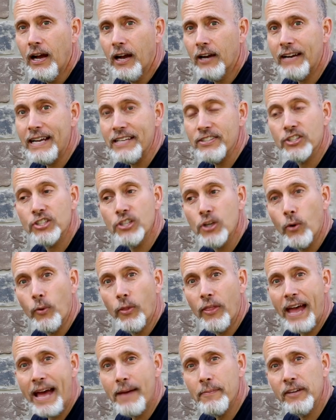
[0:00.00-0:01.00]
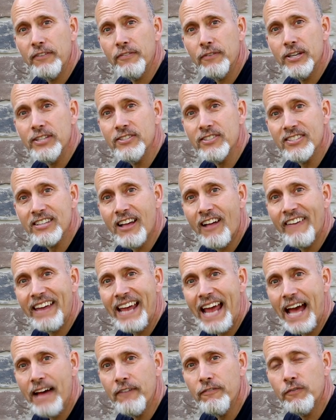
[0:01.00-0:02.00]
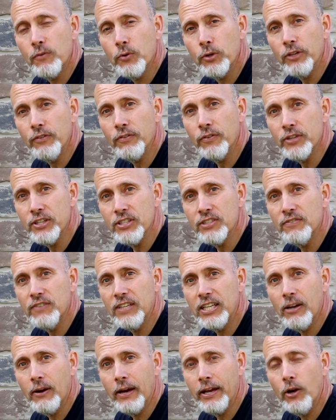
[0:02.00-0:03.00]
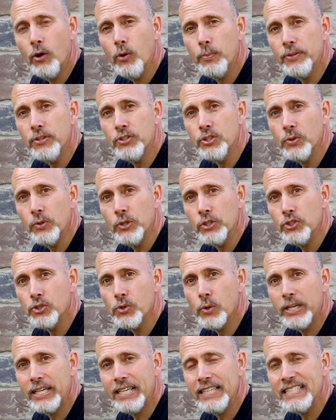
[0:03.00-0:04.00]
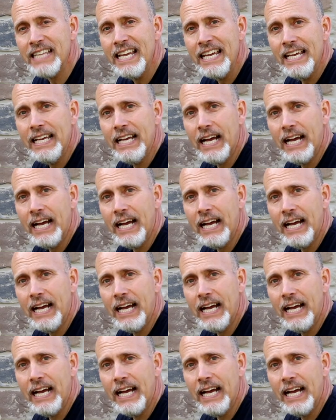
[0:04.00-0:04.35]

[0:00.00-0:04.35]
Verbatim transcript: All right, so that, my friends, is all I have for you for this video. I hope that you enjoyed it.